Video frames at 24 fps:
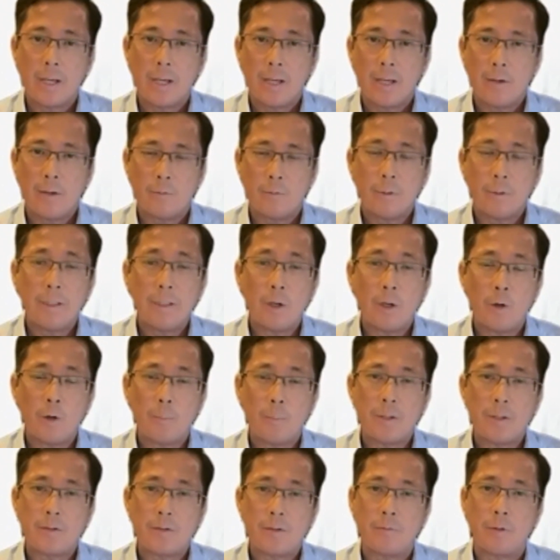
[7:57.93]
it really
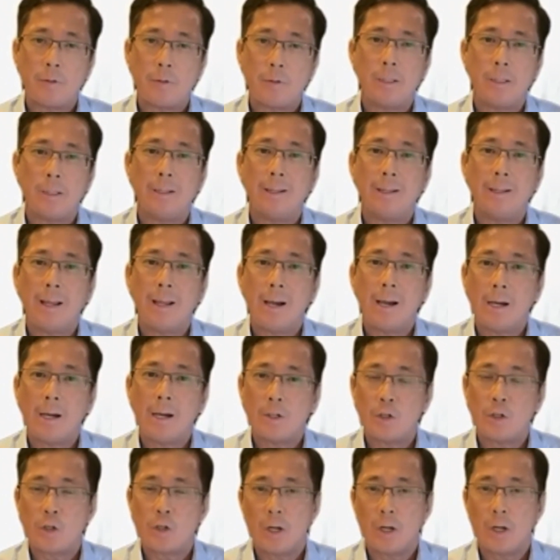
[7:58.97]
opens a very
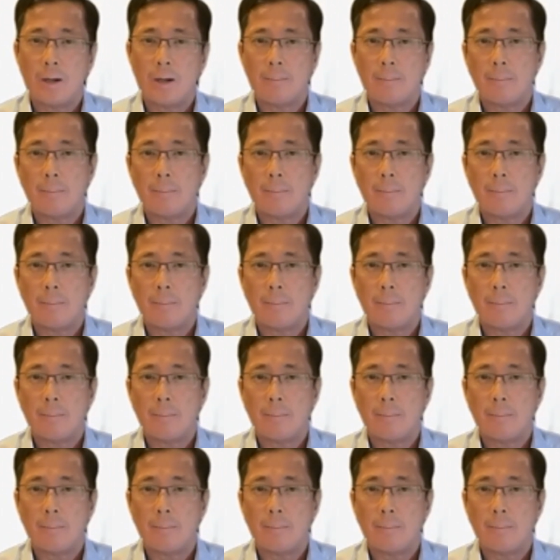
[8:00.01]
large um,